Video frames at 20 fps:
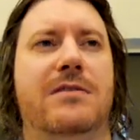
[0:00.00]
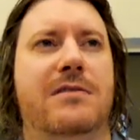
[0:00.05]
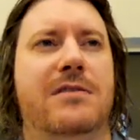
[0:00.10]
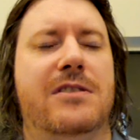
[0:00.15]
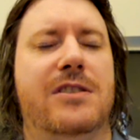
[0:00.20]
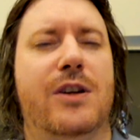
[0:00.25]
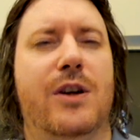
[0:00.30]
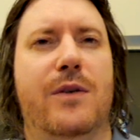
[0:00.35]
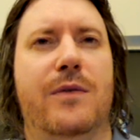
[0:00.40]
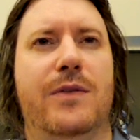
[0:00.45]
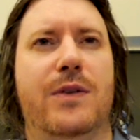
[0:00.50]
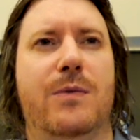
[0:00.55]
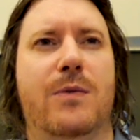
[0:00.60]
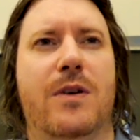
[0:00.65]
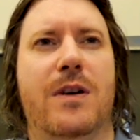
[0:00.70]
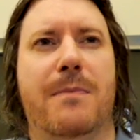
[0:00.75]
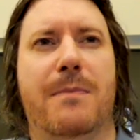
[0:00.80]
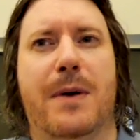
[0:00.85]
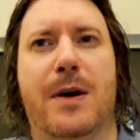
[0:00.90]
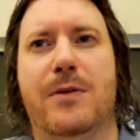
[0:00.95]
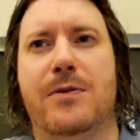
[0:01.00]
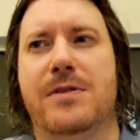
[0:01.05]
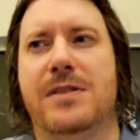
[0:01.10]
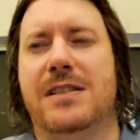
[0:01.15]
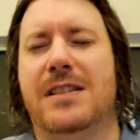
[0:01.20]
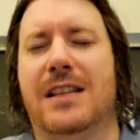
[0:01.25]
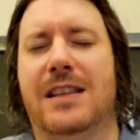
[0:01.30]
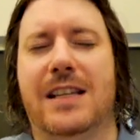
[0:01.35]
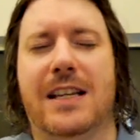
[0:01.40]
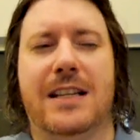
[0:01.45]
So if you want to
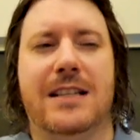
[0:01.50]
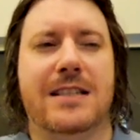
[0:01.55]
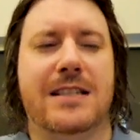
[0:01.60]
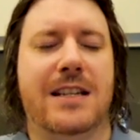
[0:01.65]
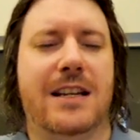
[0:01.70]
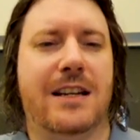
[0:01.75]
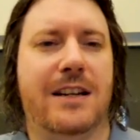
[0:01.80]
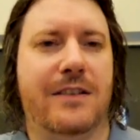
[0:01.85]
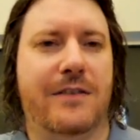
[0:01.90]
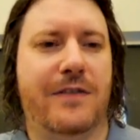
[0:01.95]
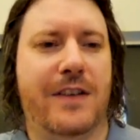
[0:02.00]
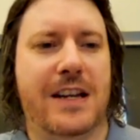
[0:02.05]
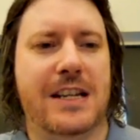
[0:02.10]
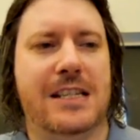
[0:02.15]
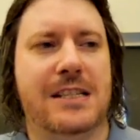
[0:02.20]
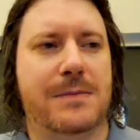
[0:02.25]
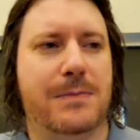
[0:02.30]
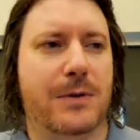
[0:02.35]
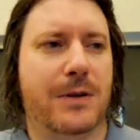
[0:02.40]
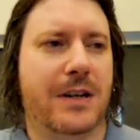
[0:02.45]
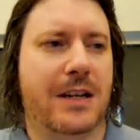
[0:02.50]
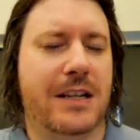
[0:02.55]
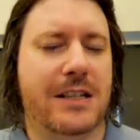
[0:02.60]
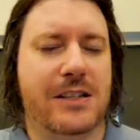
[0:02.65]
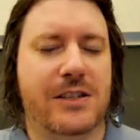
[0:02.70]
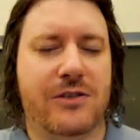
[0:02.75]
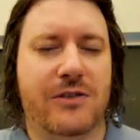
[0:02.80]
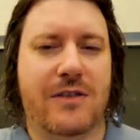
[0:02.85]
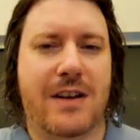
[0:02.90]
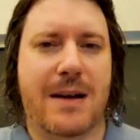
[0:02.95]
post to LinkedIn and Facebook and
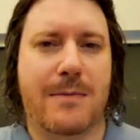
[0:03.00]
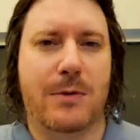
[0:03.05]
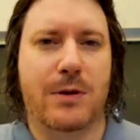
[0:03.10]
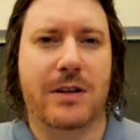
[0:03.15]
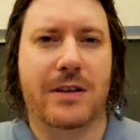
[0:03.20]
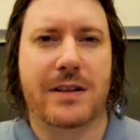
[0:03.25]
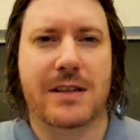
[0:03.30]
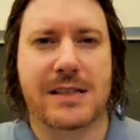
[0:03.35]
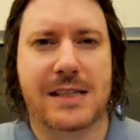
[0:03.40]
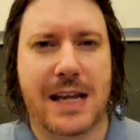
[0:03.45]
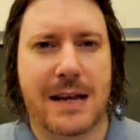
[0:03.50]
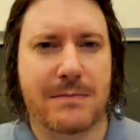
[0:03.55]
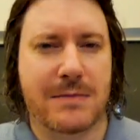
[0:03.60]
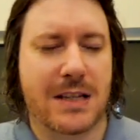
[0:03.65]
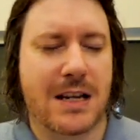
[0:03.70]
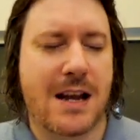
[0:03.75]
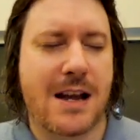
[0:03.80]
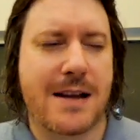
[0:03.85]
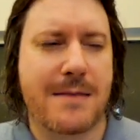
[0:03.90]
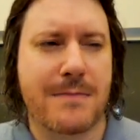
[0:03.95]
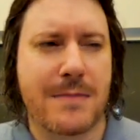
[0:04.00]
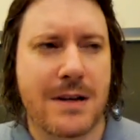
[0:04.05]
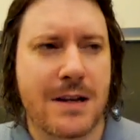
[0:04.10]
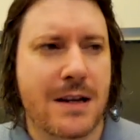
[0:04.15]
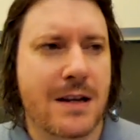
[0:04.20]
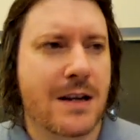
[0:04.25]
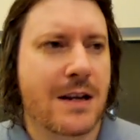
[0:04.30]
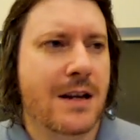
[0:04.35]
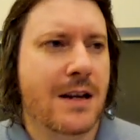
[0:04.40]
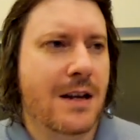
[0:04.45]
Instagram all at the same time,
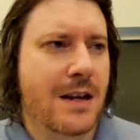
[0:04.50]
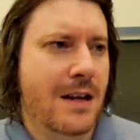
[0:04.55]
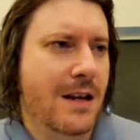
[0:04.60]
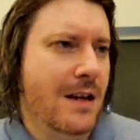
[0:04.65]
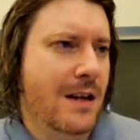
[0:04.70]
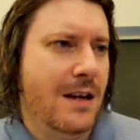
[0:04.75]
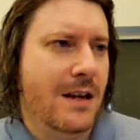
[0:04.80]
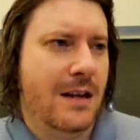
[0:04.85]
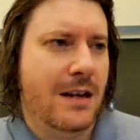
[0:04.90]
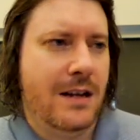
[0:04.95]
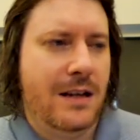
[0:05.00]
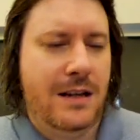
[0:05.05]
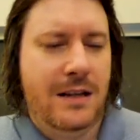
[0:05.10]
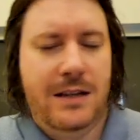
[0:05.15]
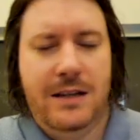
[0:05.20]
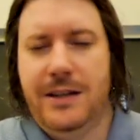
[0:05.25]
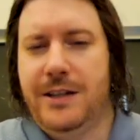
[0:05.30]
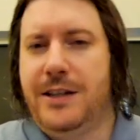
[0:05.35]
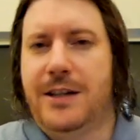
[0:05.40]
you can